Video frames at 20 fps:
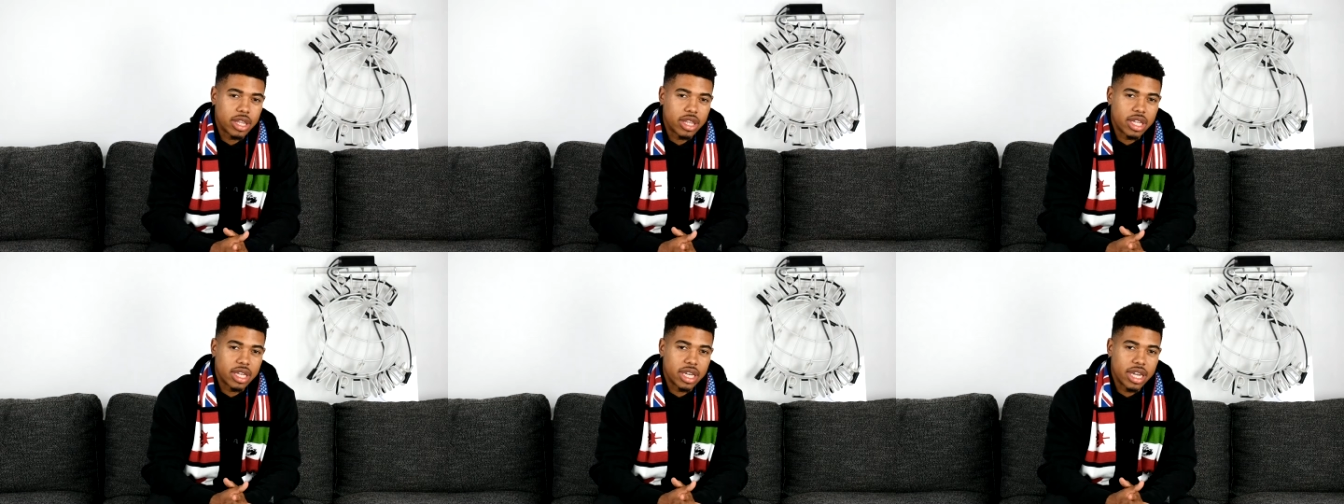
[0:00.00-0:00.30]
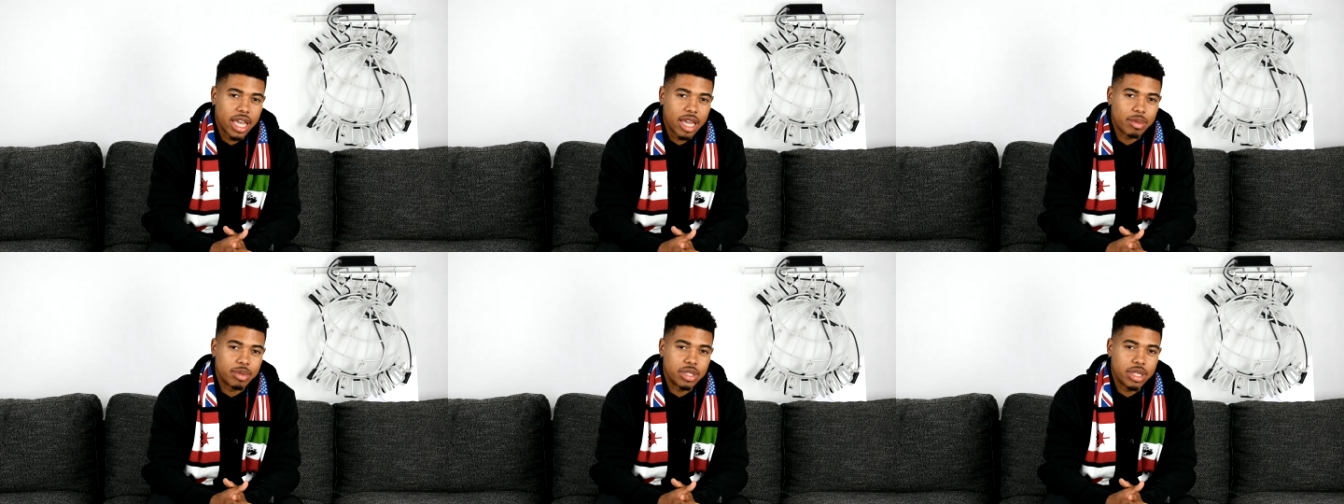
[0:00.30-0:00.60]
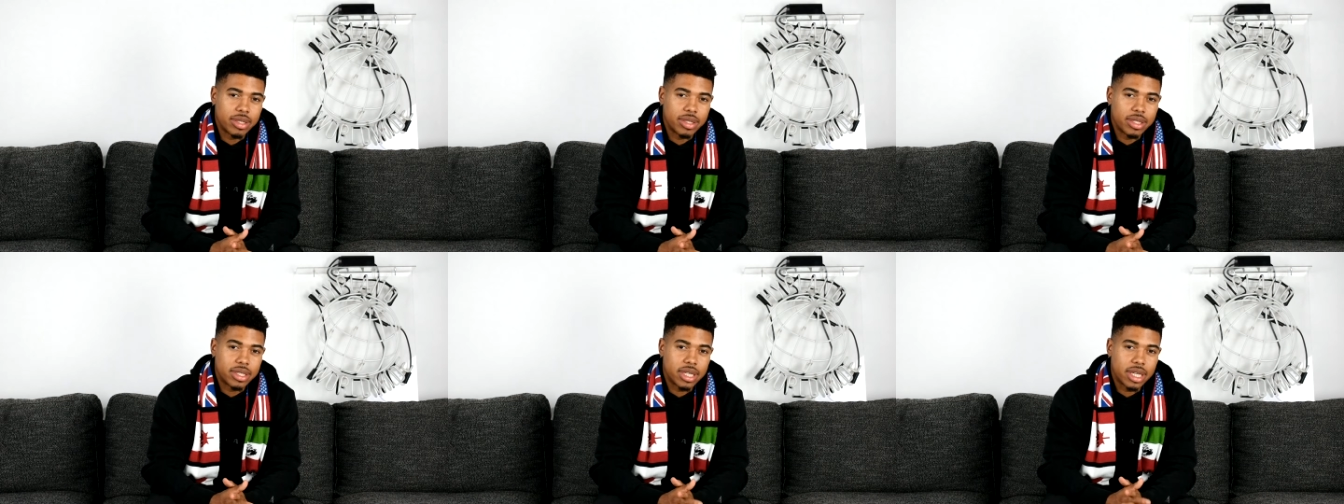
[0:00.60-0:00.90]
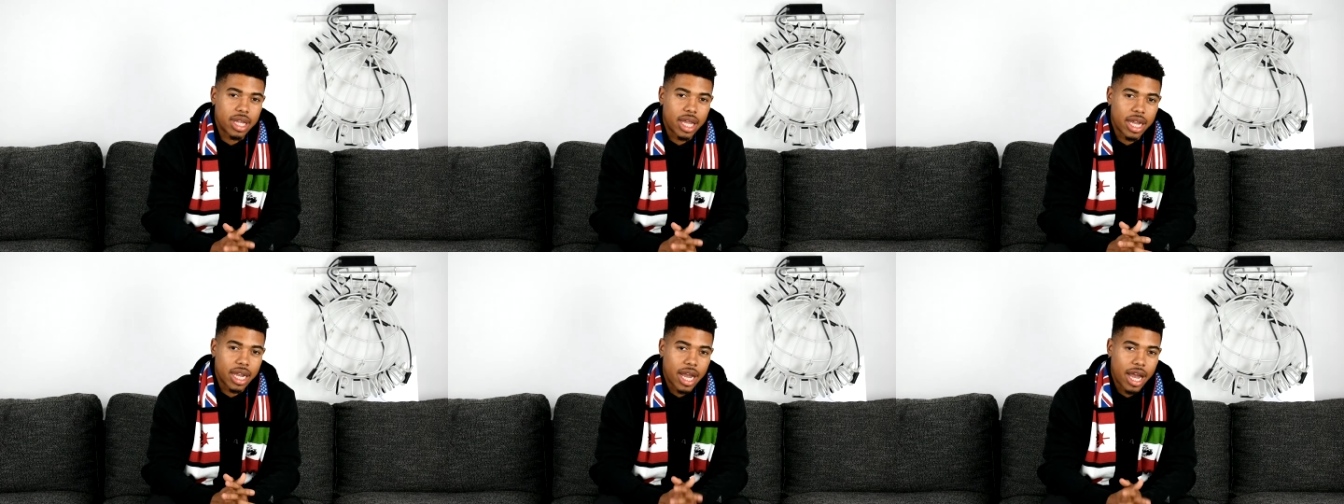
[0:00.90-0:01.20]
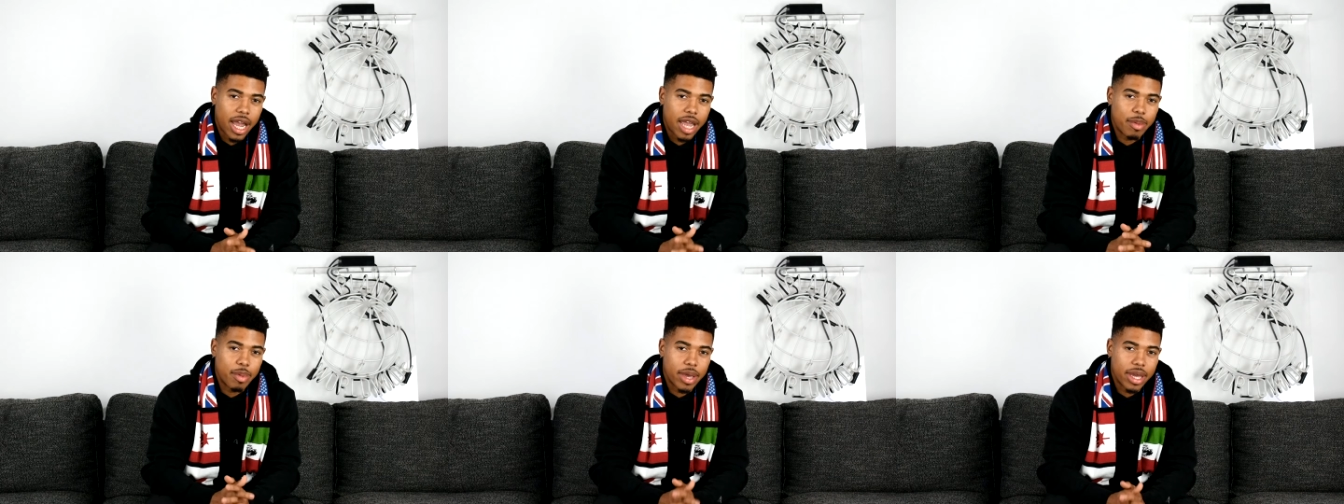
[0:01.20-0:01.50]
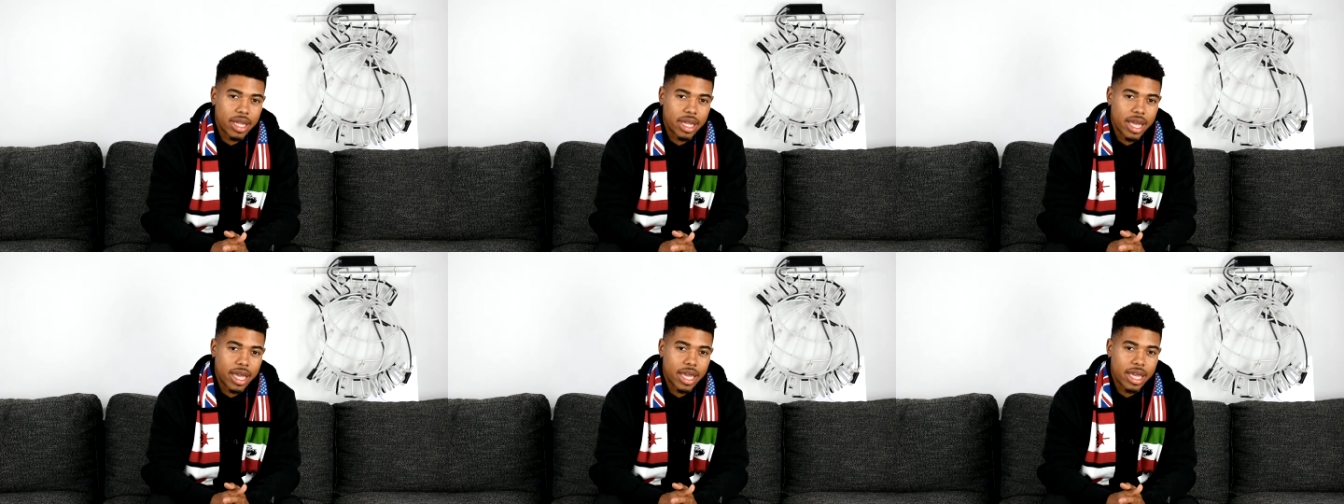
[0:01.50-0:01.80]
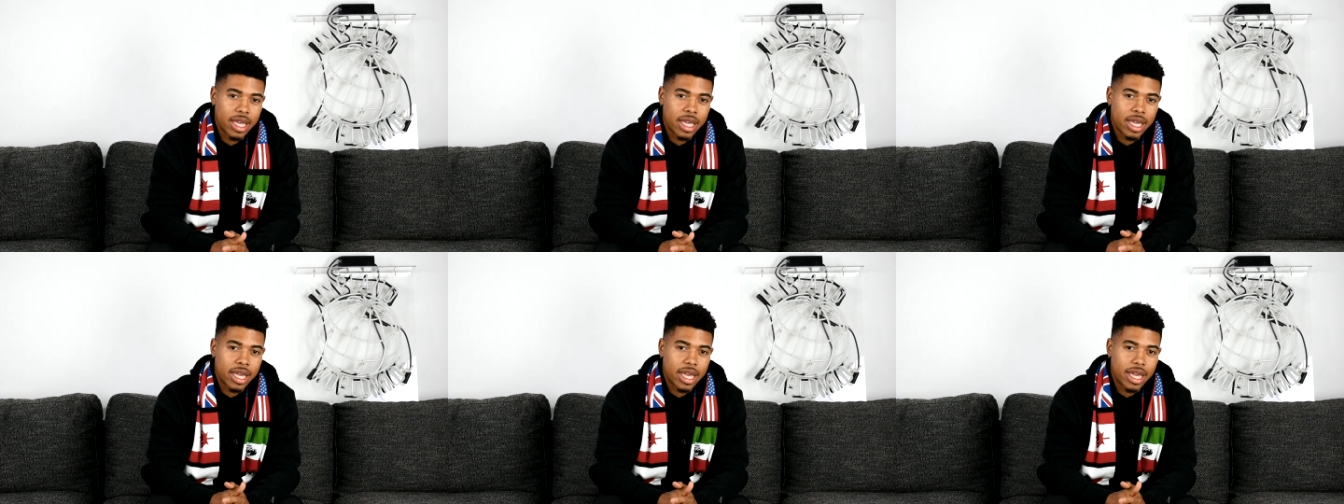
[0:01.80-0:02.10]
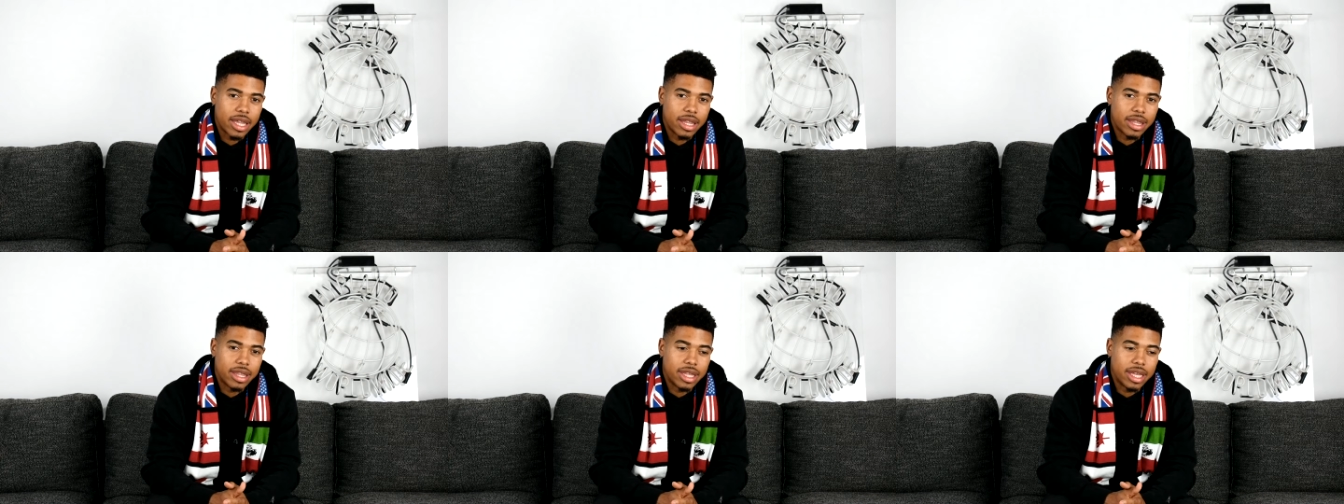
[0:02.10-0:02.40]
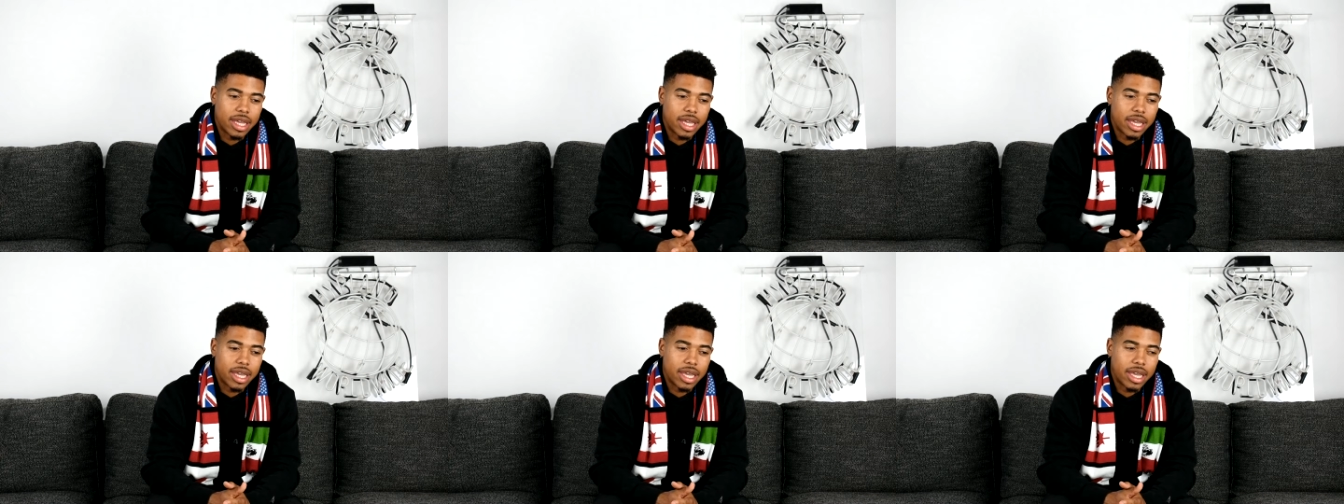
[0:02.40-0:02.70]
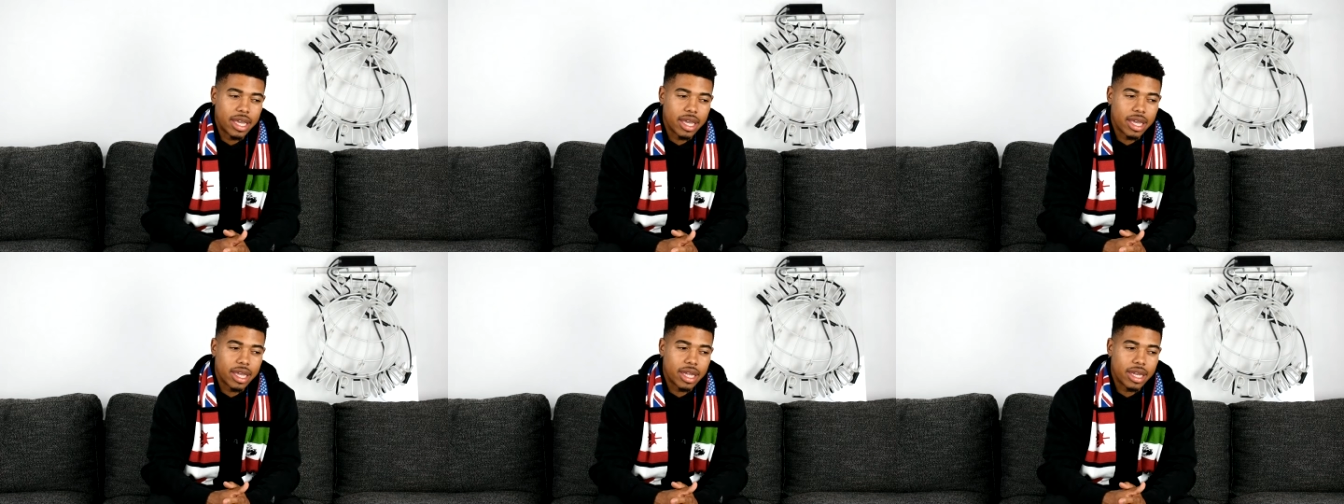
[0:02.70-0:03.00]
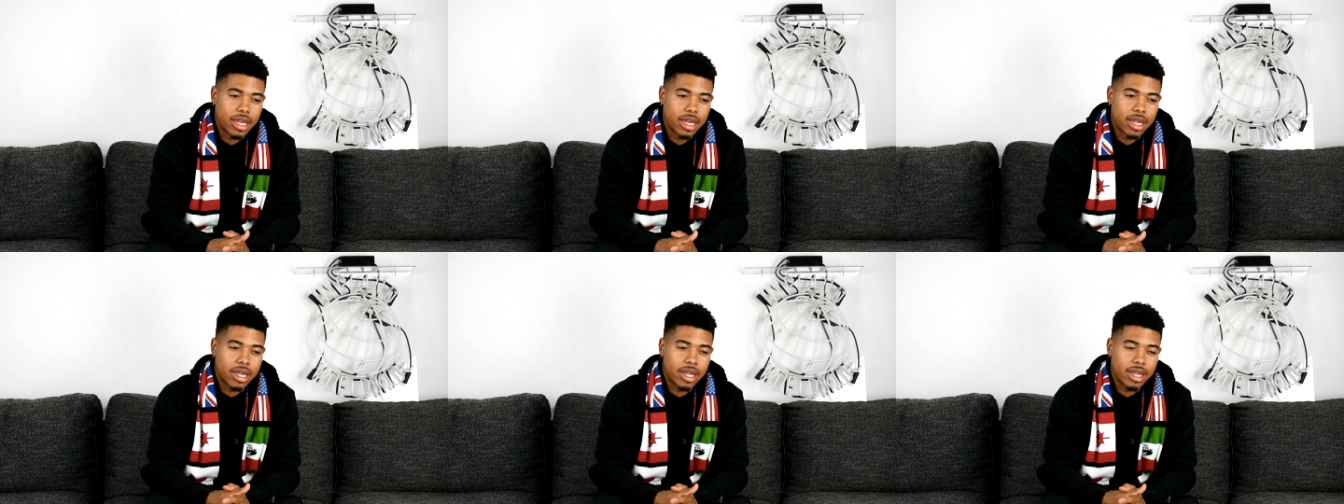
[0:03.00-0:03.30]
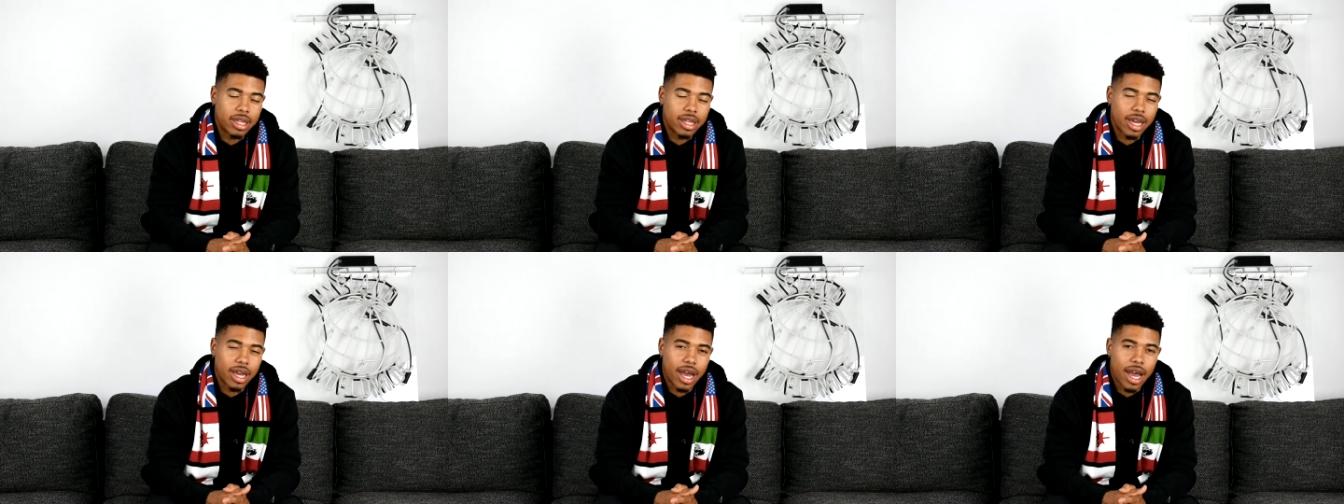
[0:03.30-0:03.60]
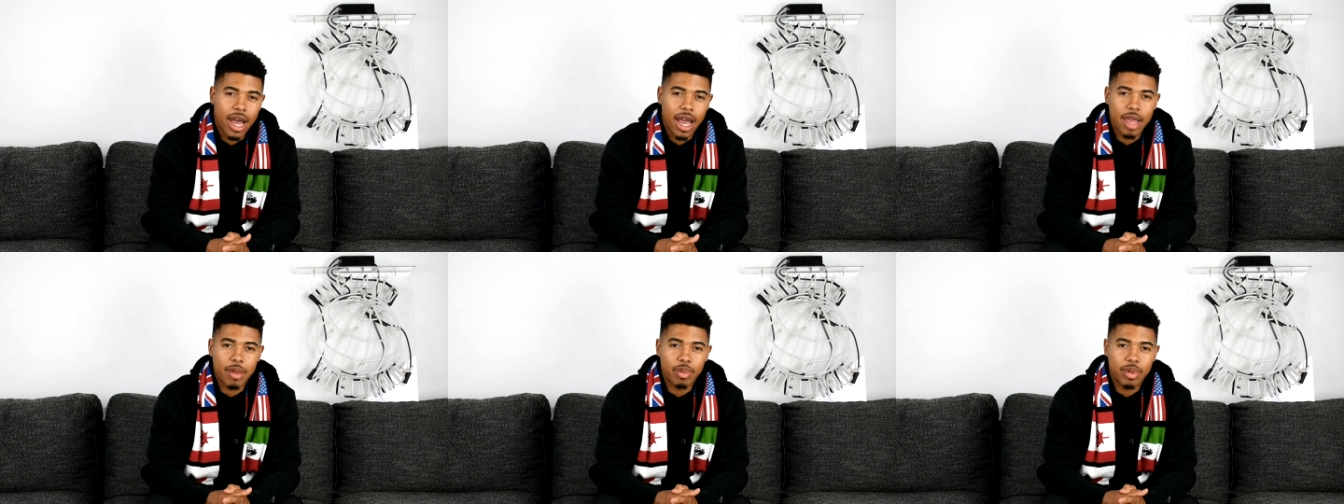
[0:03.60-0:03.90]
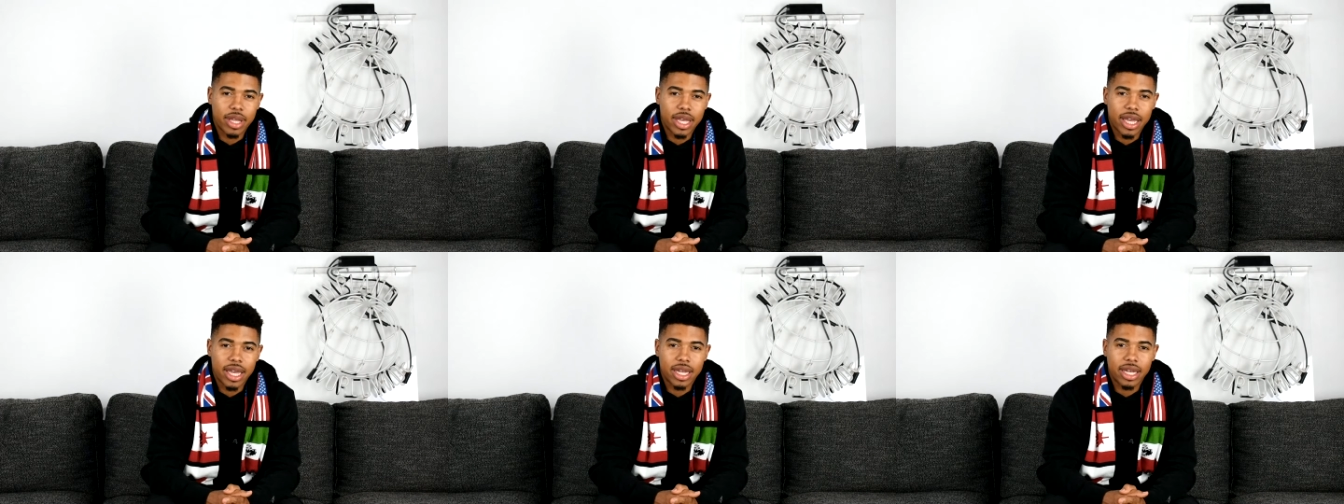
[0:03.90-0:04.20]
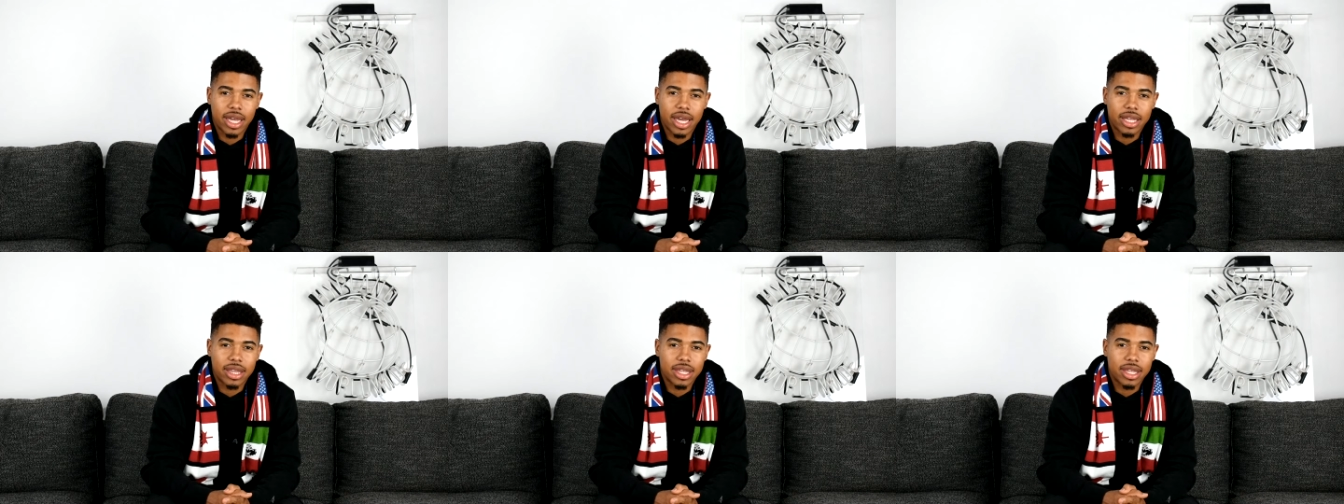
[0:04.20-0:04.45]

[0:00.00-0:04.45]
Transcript: the name shifted to like Hype LA, and then Hypland.